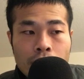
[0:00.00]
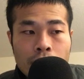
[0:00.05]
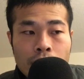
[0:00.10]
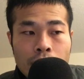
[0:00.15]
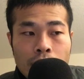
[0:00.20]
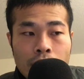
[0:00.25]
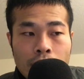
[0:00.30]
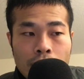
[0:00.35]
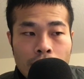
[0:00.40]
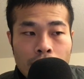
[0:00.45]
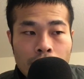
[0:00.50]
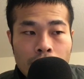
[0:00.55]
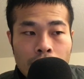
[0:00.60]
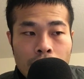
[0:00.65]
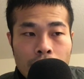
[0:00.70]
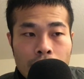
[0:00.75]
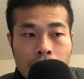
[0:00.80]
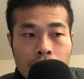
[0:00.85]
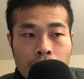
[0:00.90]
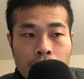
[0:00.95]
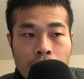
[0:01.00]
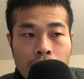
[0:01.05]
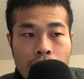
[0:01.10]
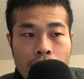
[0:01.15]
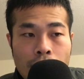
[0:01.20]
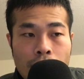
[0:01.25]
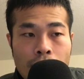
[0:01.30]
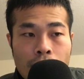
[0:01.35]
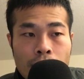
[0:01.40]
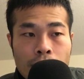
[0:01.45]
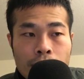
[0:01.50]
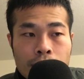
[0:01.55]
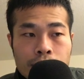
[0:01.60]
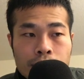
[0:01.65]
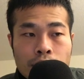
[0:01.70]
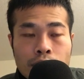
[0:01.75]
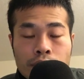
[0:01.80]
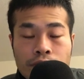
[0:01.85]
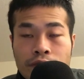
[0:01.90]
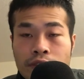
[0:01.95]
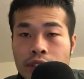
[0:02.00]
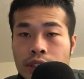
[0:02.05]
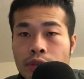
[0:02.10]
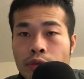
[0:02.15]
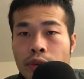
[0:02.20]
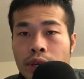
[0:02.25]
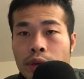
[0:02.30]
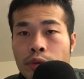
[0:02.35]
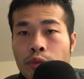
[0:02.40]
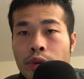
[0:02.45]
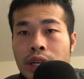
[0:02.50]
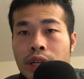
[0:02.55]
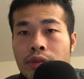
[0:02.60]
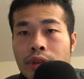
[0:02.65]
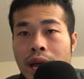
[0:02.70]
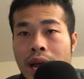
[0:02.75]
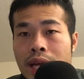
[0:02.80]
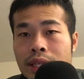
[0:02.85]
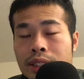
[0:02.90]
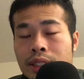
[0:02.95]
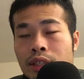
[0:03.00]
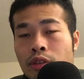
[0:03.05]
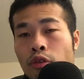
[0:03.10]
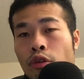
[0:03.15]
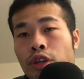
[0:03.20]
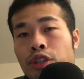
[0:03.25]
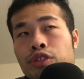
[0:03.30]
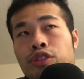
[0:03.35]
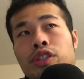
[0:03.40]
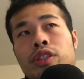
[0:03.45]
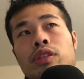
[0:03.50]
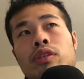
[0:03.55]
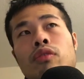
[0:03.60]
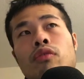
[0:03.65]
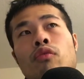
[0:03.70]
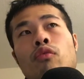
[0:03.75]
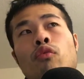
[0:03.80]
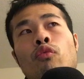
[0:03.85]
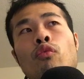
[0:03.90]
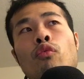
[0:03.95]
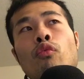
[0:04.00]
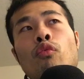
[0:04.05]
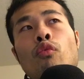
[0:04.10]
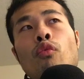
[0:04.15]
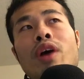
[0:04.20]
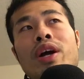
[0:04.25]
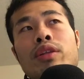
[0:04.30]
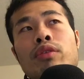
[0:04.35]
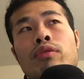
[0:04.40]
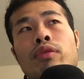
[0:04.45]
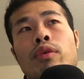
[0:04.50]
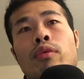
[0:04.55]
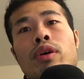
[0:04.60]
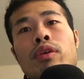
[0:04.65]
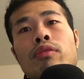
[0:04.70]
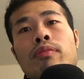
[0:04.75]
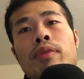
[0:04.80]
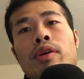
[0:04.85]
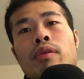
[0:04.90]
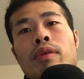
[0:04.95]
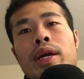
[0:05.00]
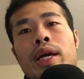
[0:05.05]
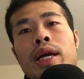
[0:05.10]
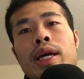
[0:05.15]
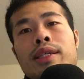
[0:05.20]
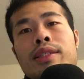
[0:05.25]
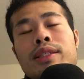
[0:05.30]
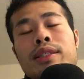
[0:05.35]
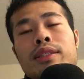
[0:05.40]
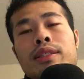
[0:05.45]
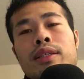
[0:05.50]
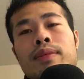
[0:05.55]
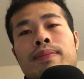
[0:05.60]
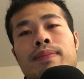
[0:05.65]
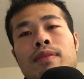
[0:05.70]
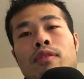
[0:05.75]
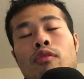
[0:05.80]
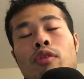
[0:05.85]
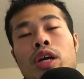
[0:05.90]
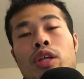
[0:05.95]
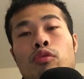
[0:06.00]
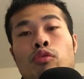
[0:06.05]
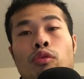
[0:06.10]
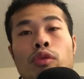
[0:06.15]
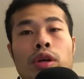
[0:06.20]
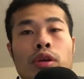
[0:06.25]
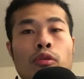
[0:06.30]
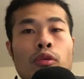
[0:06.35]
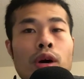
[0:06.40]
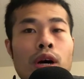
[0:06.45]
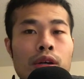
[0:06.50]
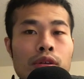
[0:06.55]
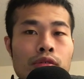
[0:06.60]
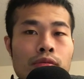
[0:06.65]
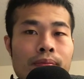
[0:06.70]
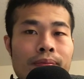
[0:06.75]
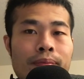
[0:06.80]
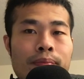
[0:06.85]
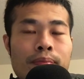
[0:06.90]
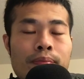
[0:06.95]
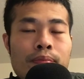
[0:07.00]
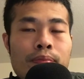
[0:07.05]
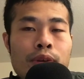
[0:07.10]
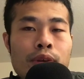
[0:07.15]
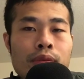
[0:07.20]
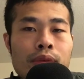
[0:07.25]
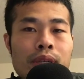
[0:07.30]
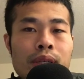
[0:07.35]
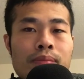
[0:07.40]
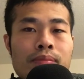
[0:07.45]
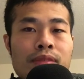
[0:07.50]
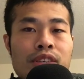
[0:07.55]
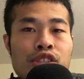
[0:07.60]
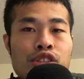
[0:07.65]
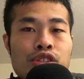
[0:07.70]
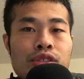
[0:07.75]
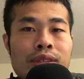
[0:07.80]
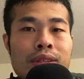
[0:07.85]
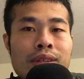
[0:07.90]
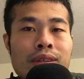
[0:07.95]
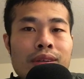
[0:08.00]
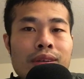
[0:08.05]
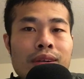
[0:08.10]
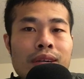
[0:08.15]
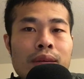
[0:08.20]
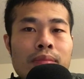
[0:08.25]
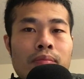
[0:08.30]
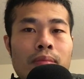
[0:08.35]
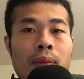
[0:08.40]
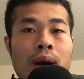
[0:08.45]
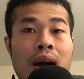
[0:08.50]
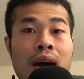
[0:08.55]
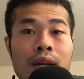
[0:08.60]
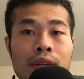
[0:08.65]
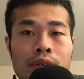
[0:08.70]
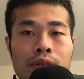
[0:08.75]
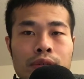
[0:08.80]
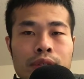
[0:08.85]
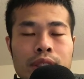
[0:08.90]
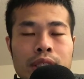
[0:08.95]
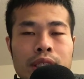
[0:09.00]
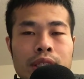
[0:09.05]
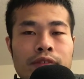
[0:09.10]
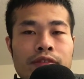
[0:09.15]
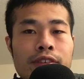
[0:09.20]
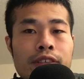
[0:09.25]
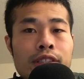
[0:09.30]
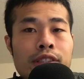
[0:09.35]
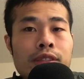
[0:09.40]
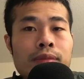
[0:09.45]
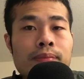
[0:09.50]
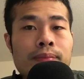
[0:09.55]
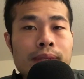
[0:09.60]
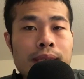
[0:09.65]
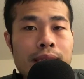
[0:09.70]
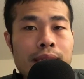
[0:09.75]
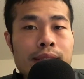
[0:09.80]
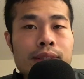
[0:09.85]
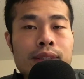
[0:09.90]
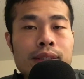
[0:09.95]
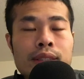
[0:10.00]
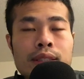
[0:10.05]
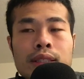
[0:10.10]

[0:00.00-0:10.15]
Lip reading: Uh, so first we need to ask a question: why do we want to build AI system? Why do we want to build the machine learning models in the first place?